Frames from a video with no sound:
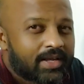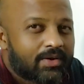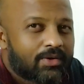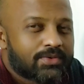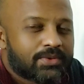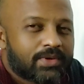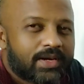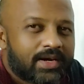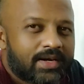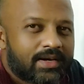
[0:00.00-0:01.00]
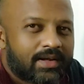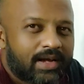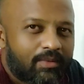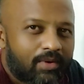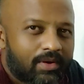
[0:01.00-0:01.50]
can also create
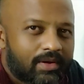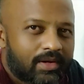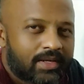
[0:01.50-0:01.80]
havoc